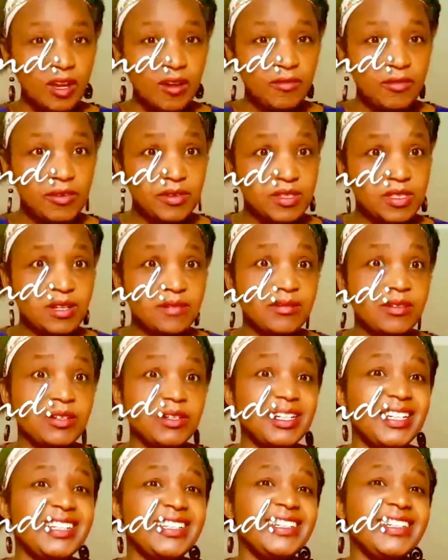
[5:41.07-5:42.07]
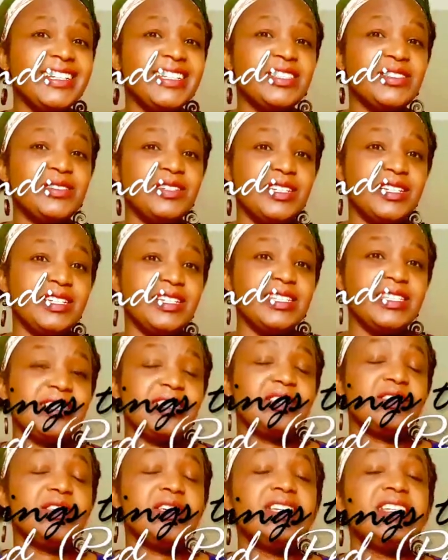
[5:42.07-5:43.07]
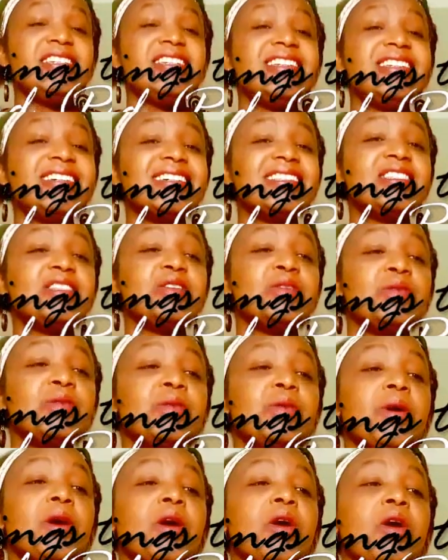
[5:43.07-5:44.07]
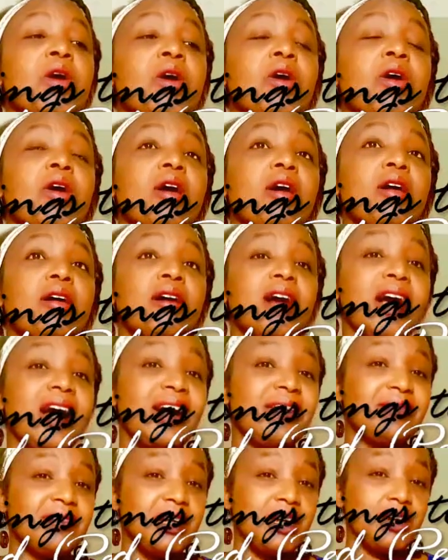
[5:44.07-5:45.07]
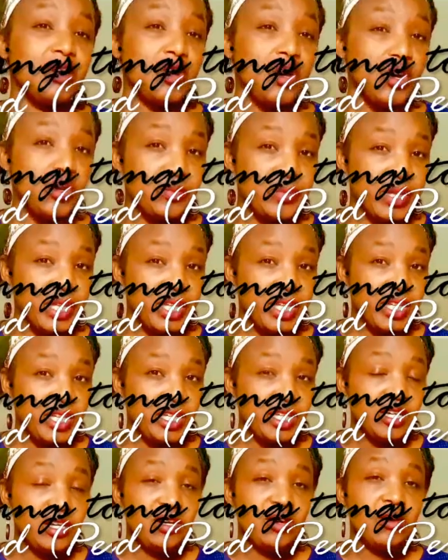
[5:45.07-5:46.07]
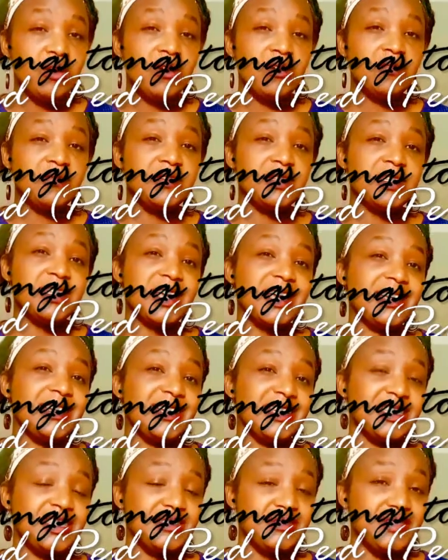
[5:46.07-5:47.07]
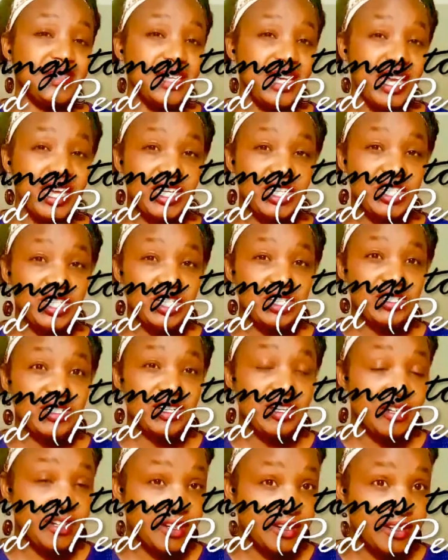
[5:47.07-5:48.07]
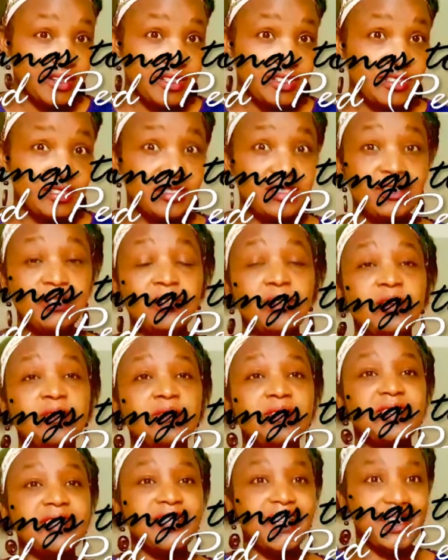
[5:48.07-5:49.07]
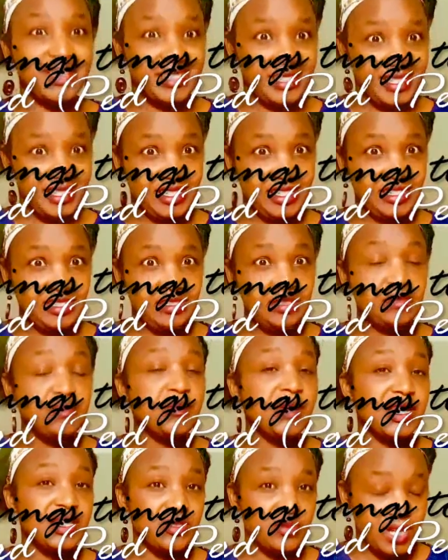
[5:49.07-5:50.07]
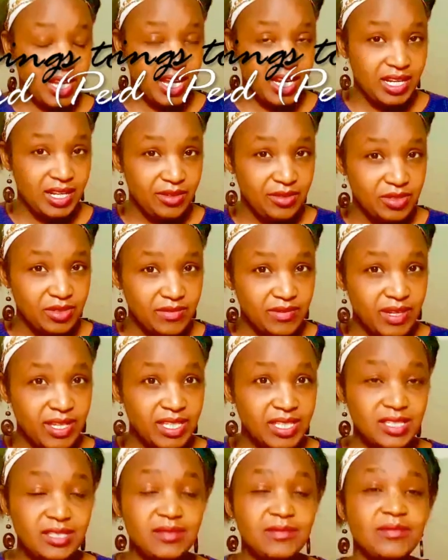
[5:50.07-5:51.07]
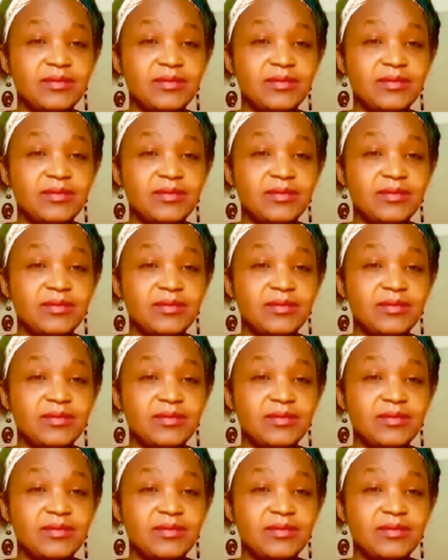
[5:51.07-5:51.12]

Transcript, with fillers: First of all, he needed to need is he needed to uh, have a copy of his identification card of his ID, personal Ausweis.